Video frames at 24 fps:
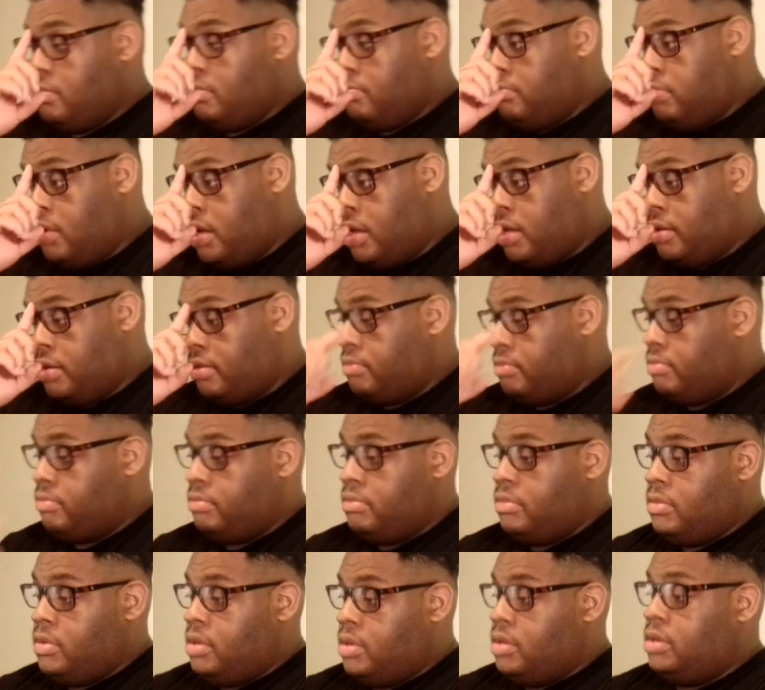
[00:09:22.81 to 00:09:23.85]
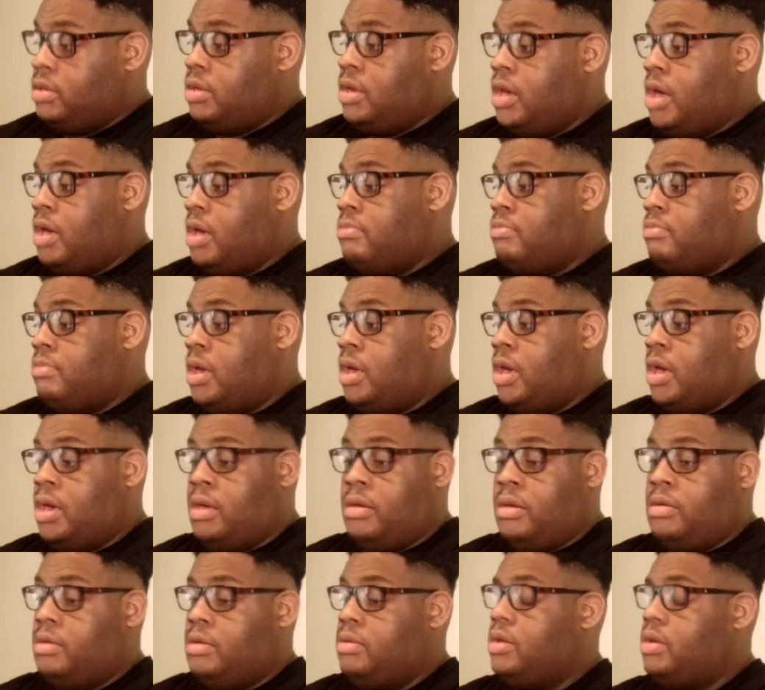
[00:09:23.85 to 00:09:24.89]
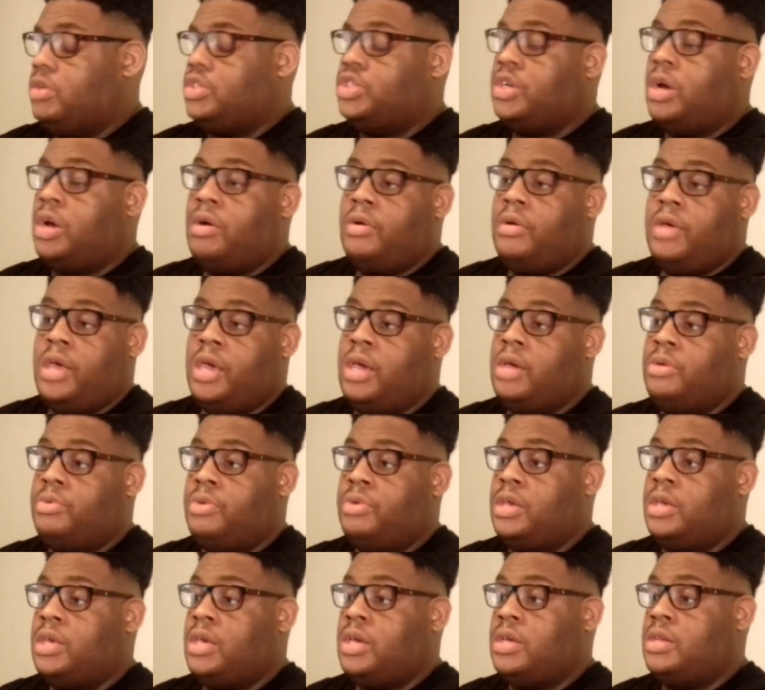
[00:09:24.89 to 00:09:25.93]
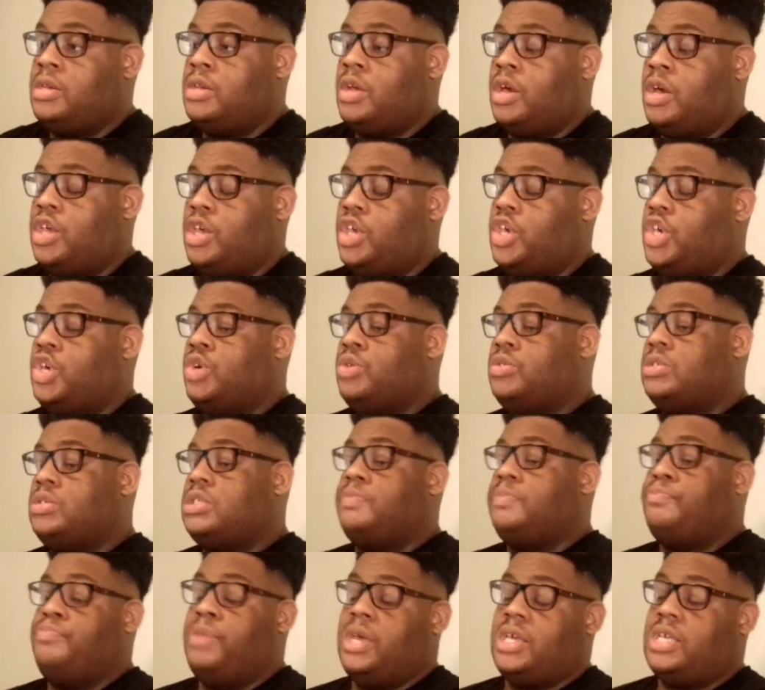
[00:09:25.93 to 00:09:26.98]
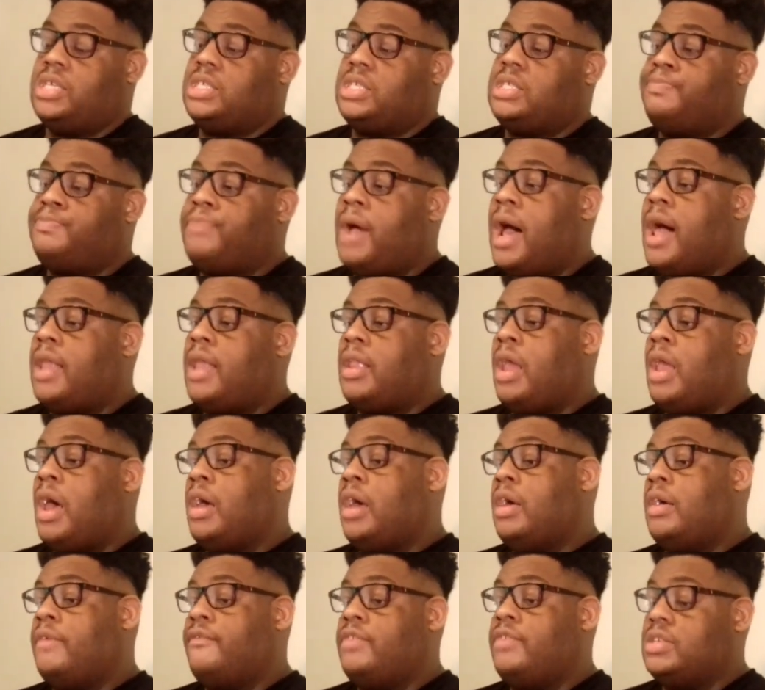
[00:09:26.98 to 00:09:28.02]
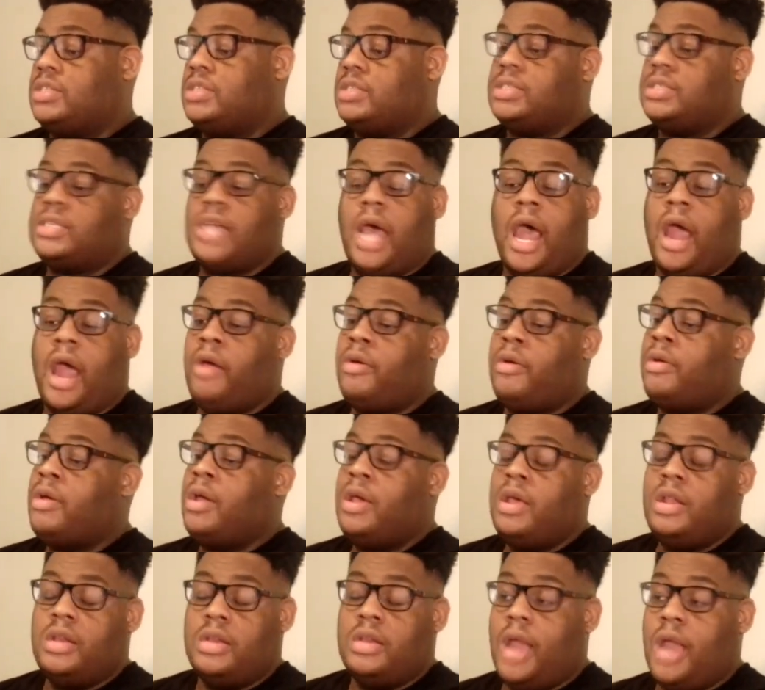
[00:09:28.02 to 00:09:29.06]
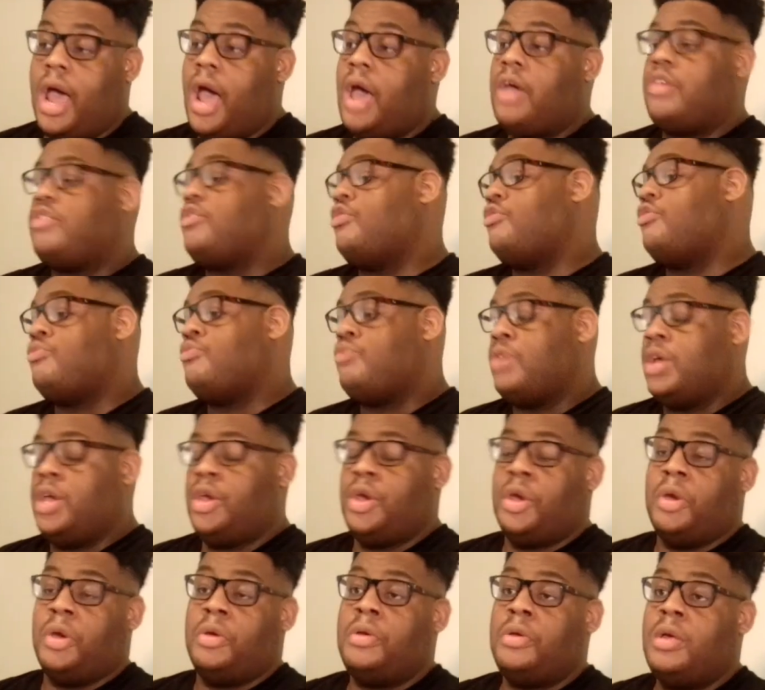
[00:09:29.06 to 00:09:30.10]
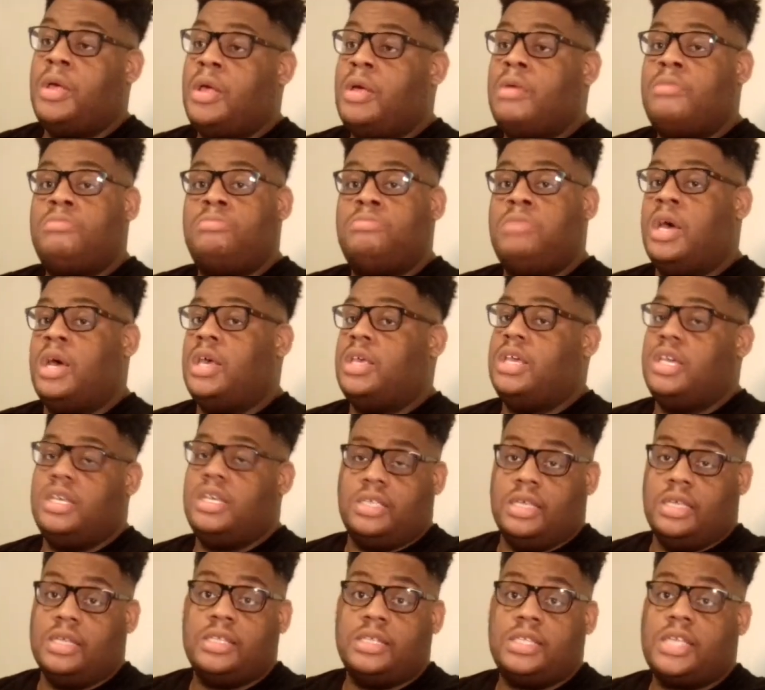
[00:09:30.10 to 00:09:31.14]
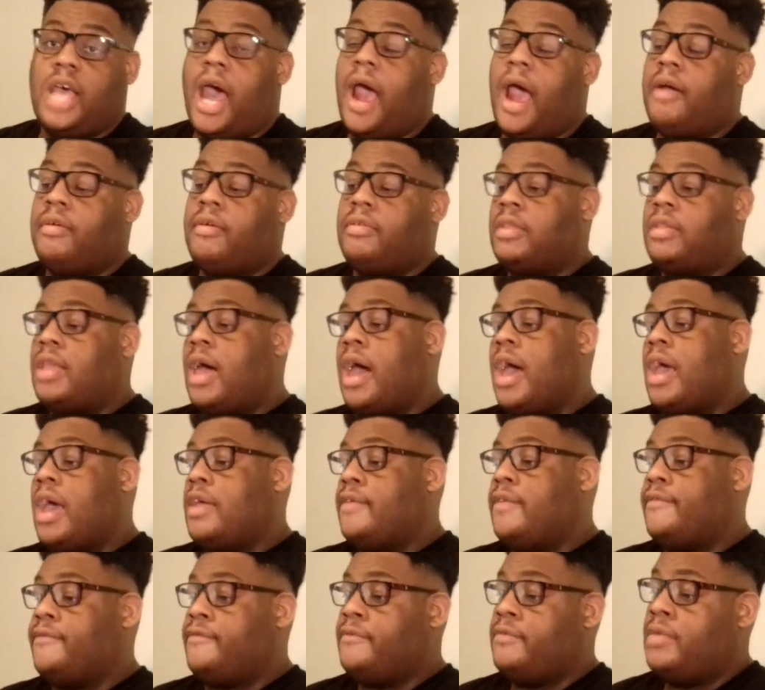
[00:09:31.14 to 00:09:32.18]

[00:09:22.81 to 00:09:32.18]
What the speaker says: But yeah, man, Joe Hendry getting the huge biggest spotlight of his entire not career, but his entire life.